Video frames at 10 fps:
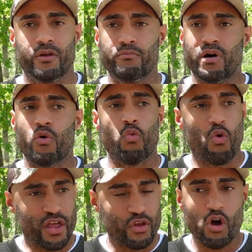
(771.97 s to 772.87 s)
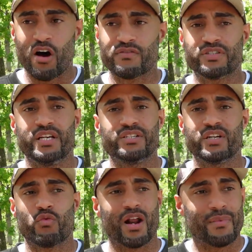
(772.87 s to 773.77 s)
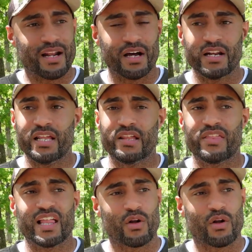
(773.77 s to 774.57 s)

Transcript: But in the off season, when I'm not hunting anything,